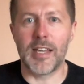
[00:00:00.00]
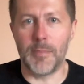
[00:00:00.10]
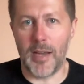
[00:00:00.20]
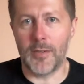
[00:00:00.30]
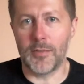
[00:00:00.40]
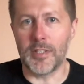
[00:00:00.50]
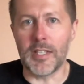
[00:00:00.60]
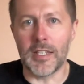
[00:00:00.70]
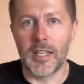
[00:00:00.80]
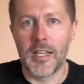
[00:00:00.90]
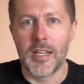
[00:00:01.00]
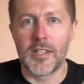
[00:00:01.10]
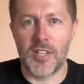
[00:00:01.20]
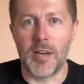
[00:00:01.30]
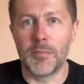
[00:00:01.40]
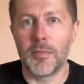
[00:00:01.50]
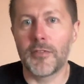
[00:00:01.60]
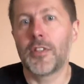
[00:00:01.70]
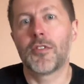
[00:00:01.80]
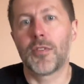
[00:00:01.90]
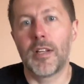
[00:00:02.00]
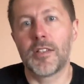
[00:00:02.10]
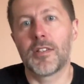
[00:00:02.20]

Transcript: about the sum of insurance.